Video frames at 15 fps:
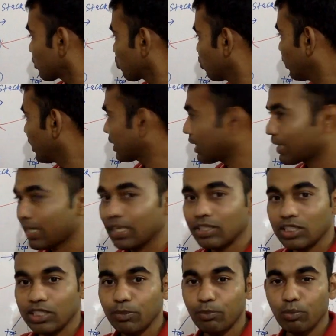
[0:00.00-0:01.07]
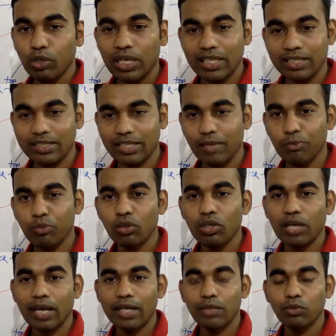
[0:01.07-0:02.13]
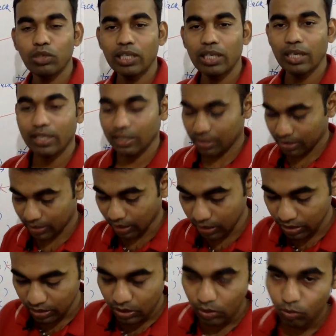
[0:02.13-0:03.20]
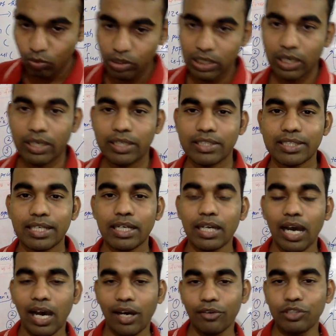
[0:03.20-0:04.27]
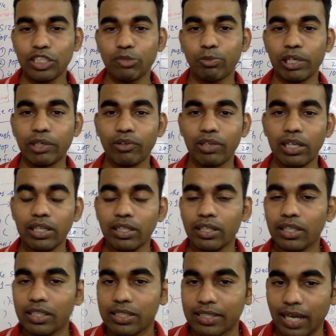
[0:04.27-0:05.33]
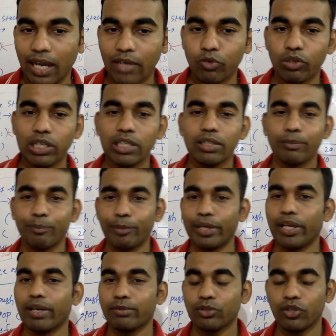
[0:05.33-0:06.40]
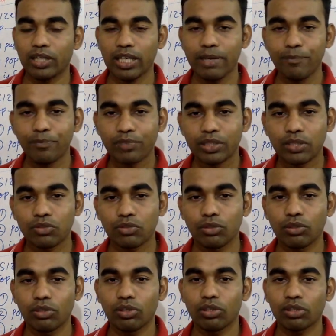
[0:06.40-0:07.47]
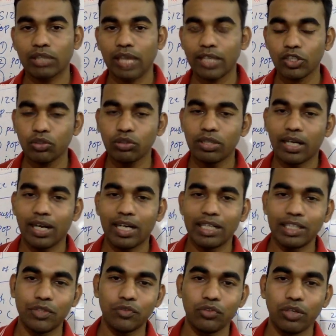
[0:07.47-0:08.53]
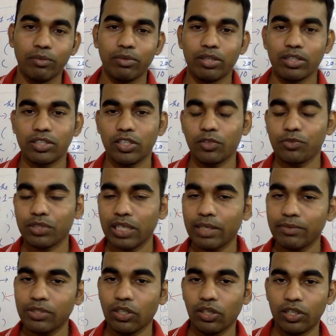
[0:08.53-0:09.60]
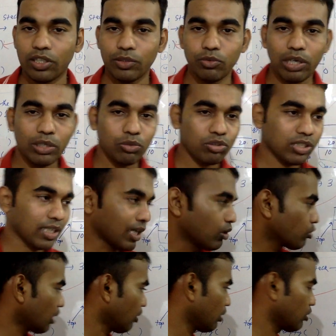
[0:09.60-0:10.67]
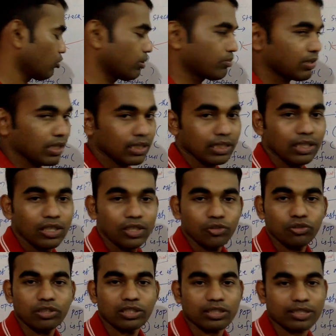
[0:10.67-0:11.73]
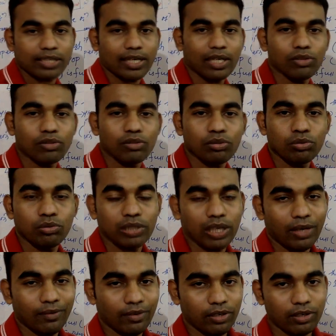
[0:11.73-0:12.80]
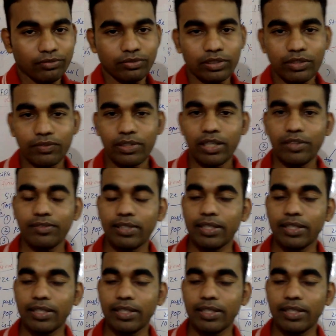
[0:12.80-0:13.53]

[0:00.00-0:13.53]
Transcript: we'll take a simple example and we'll understand how this particular stack will behave. Okay, so thank you, and if you have not subscribed or you want to check out our website, so just check out. We have a lot of different